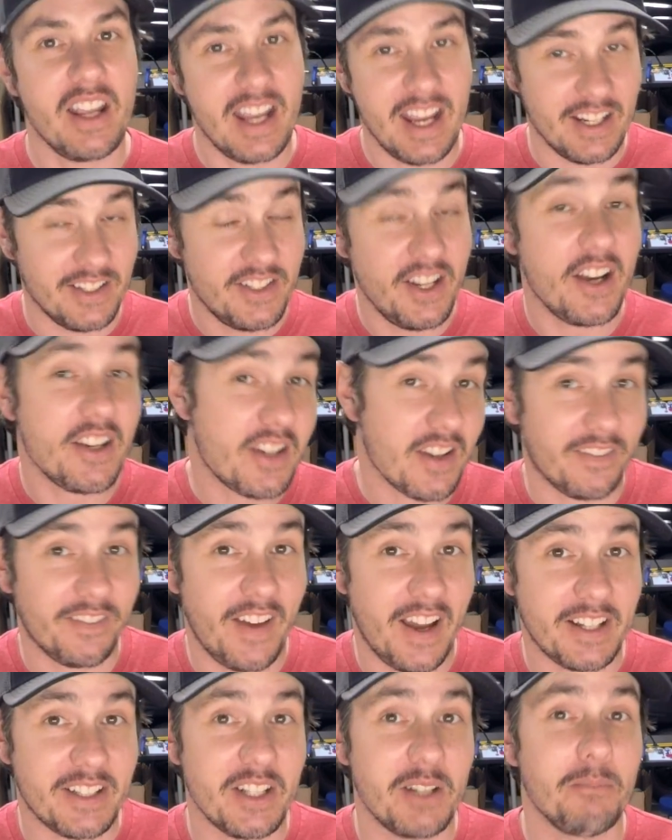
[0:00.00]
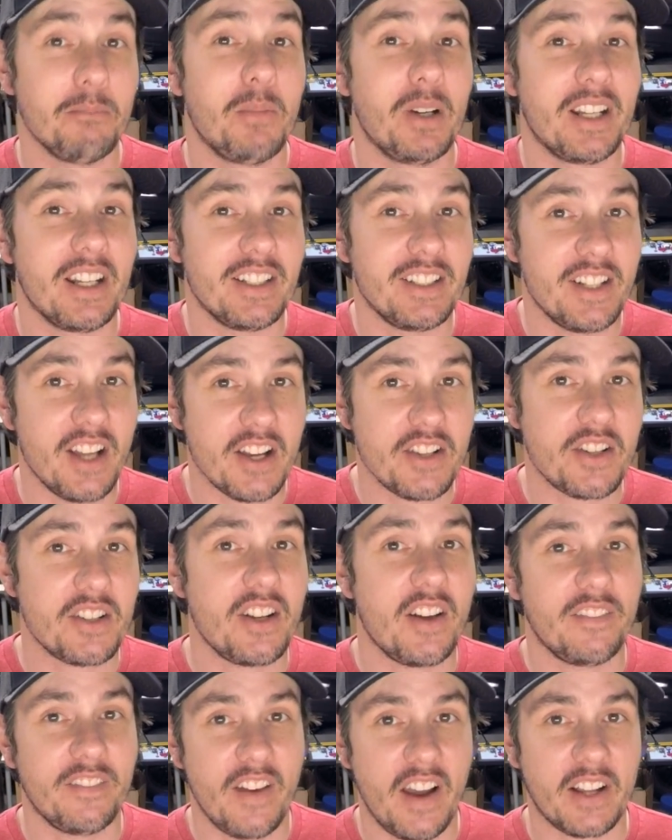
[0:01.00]
It does affect it, but it doesn't
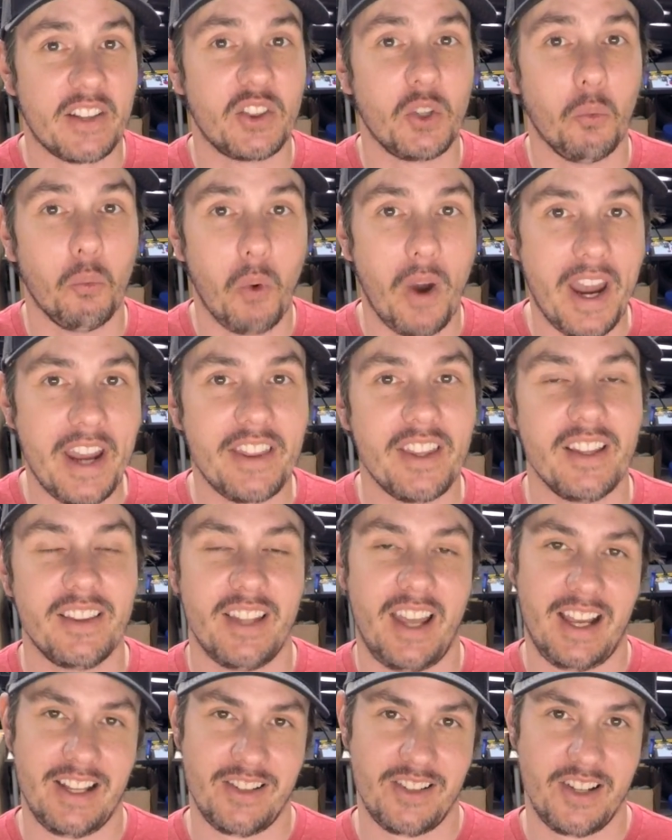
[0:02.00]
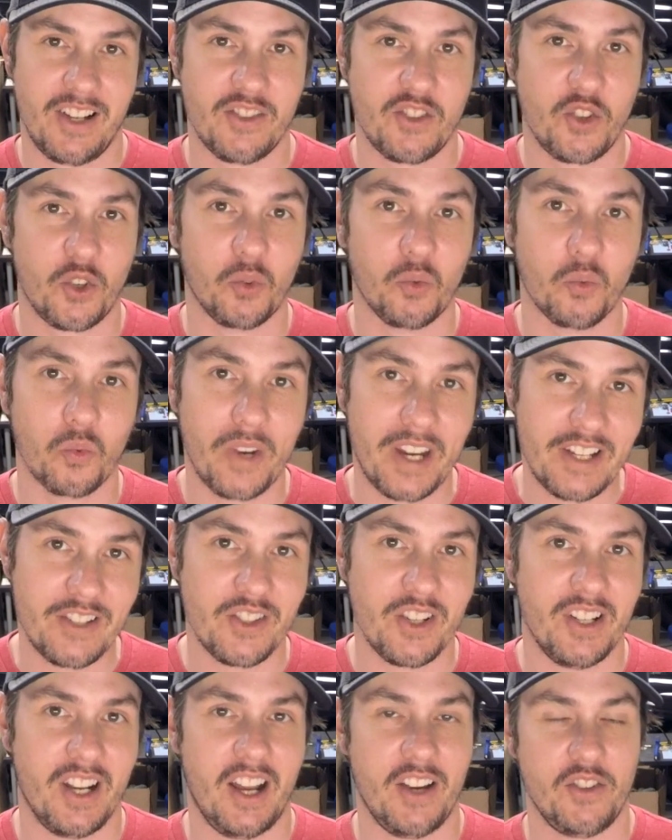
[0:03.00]
affect the way that that sensor reads
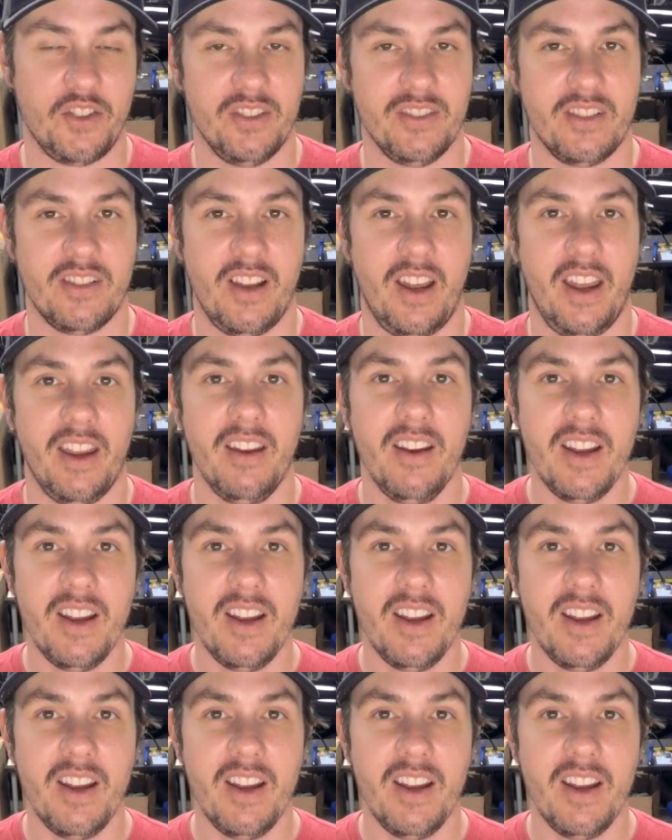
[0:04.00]
it, I should say.